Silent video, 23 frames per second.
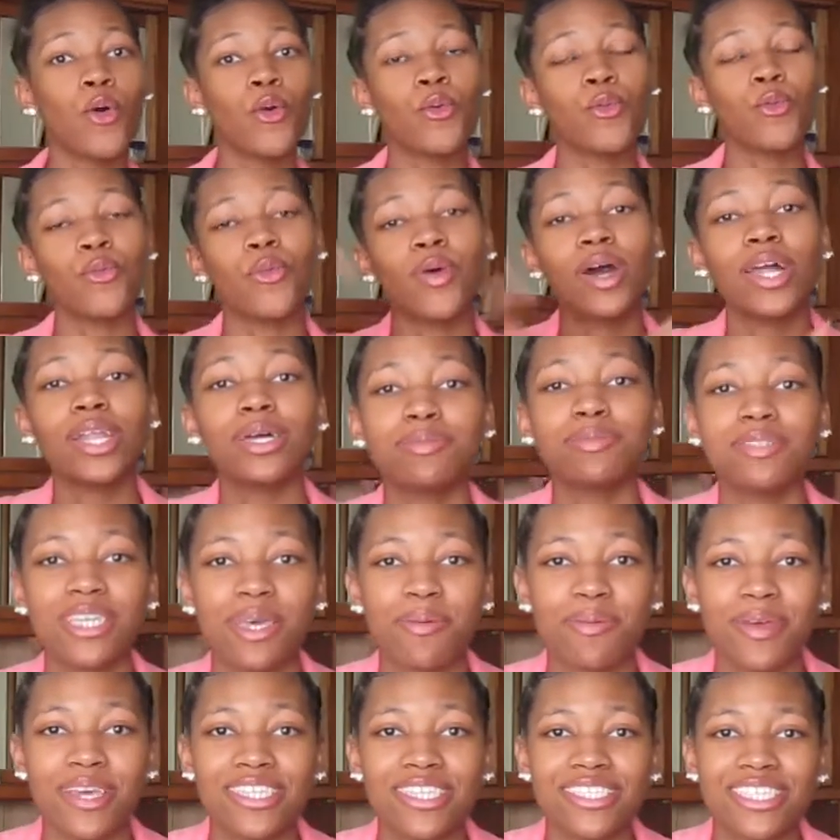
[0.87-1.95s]
What up,
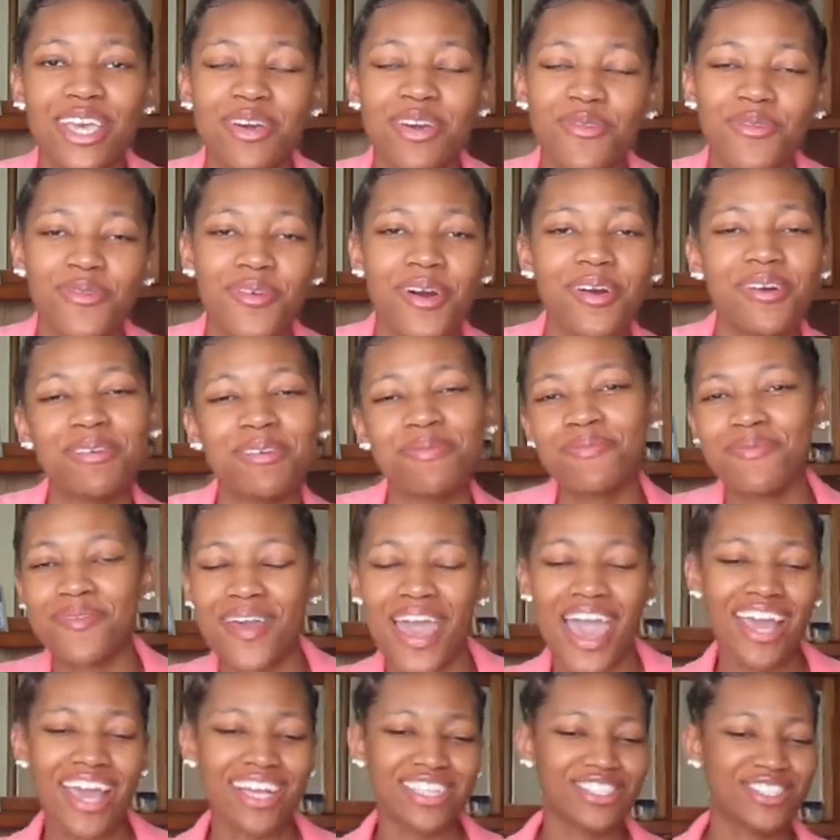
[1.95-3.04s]
J-Bays, and welcome
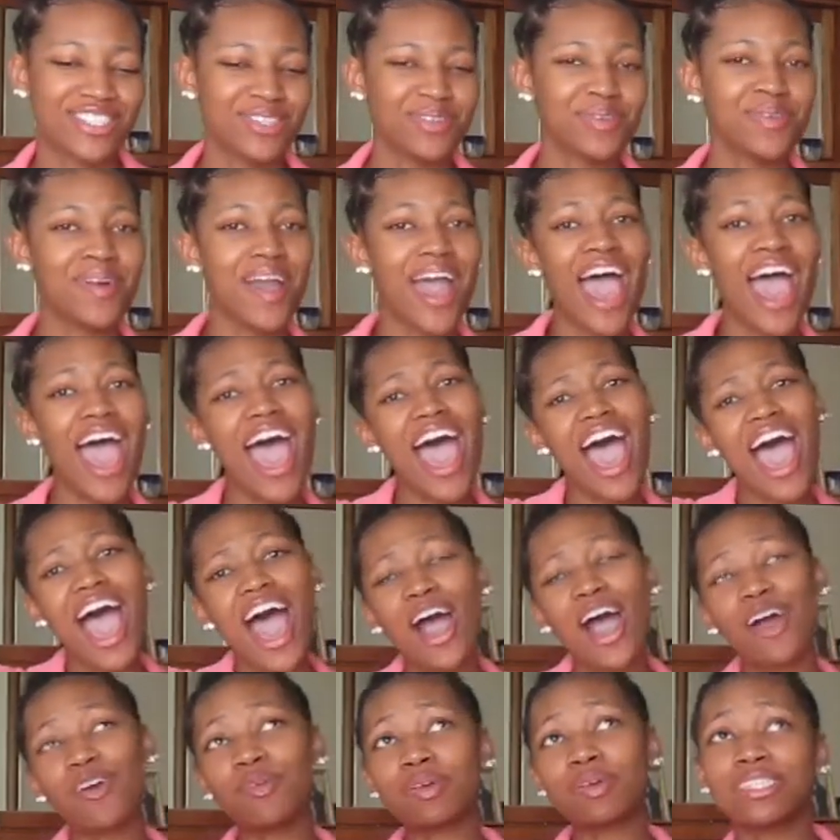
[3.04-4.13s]
back to
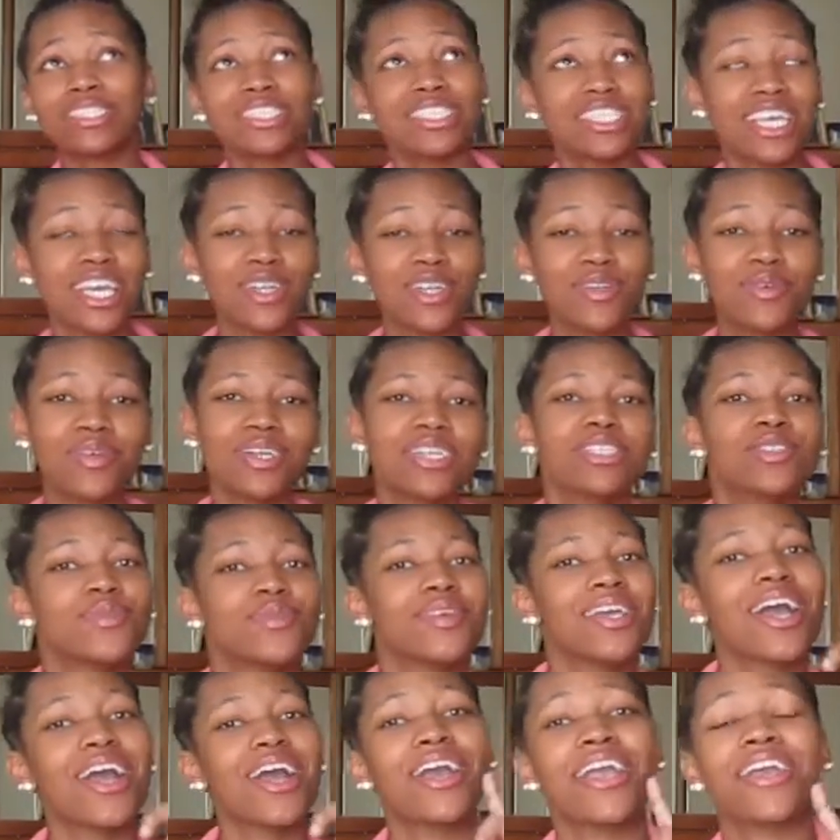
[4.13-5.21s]
our channel because we
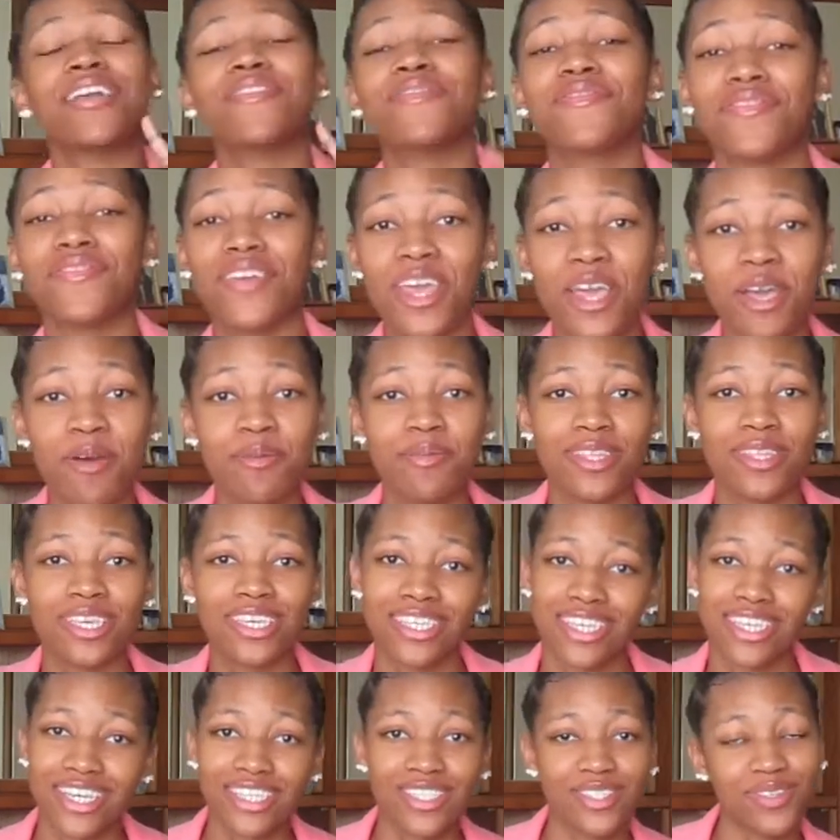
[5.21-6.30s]
are a family.
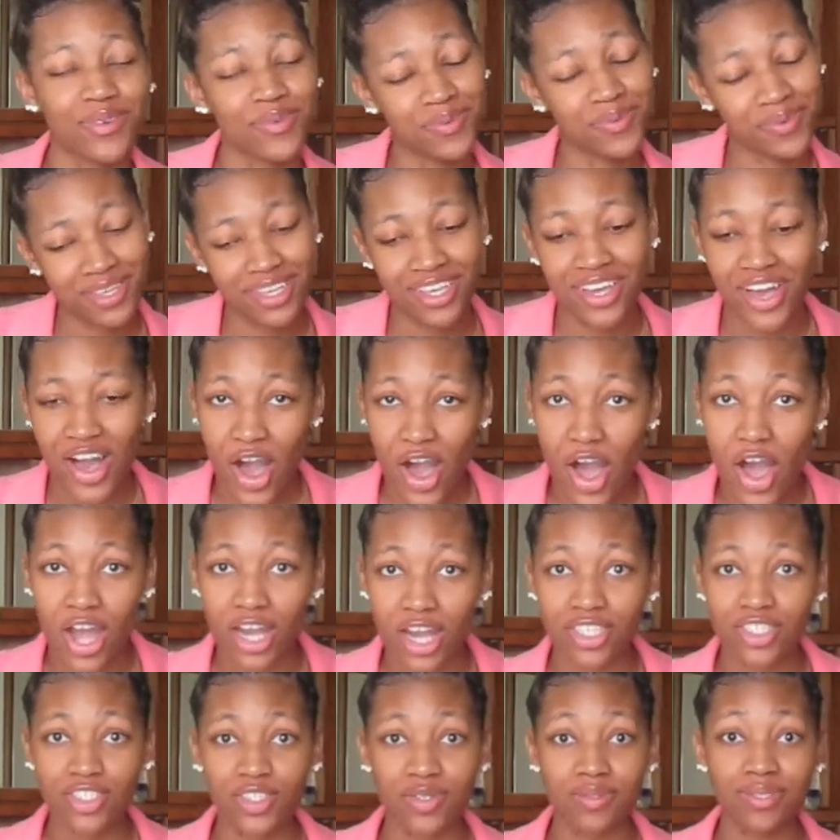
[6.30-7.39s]
Yes, we are.
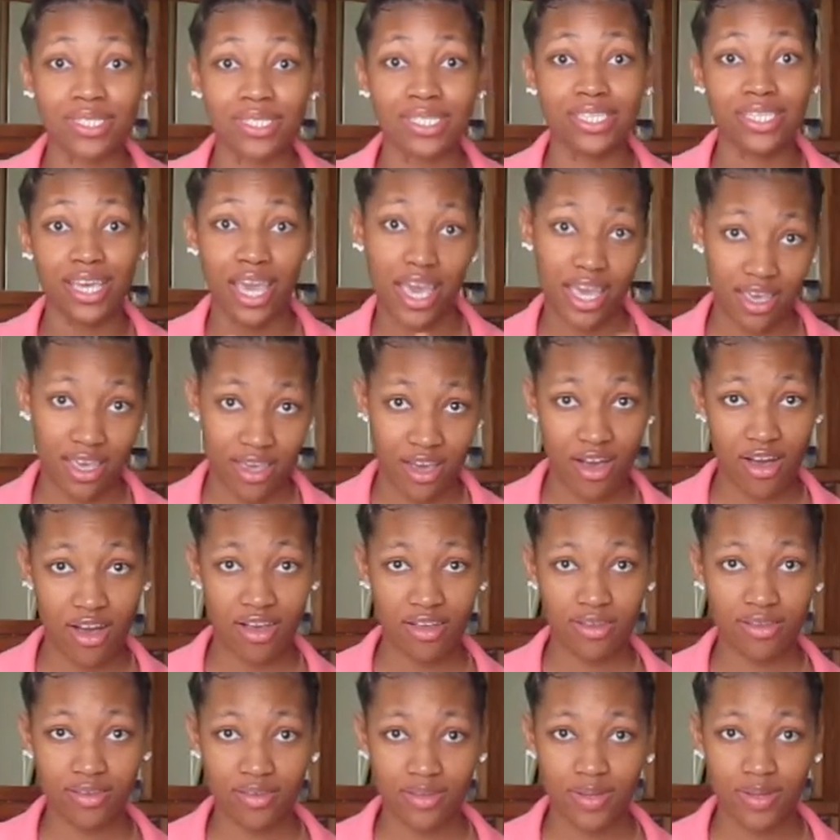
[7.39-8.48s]
So today, y'all,
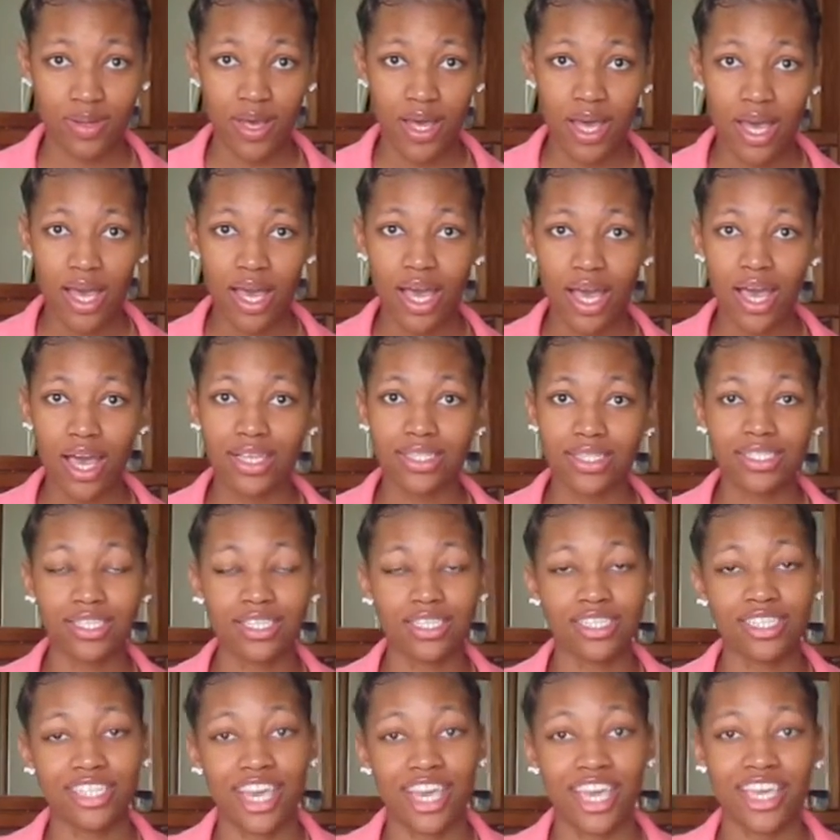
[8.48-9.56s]

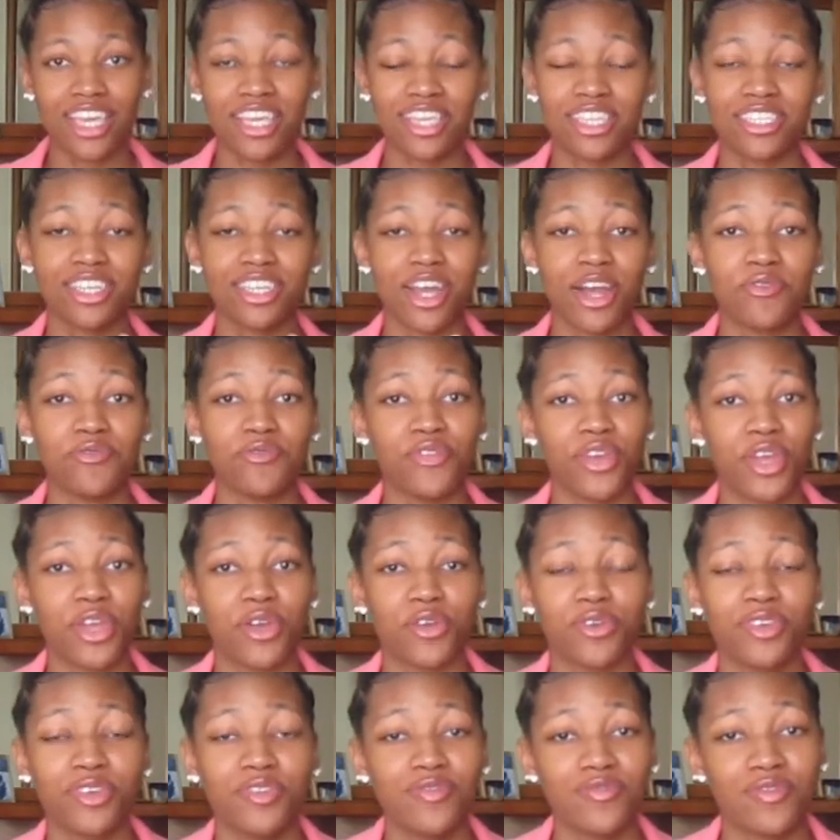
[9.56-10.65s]
today is our
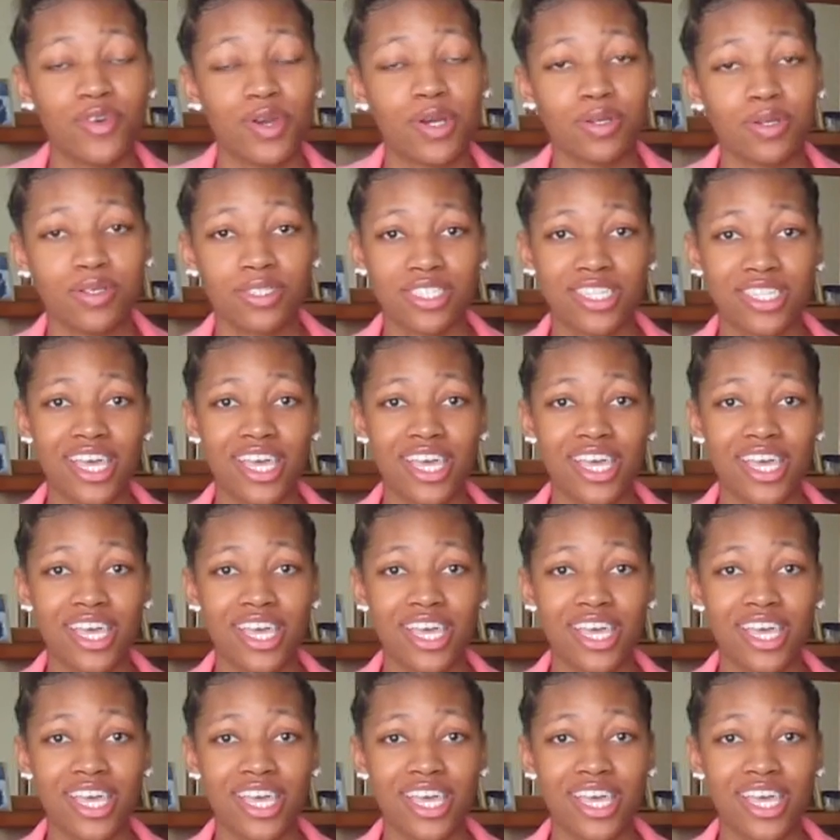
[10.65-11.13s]
very first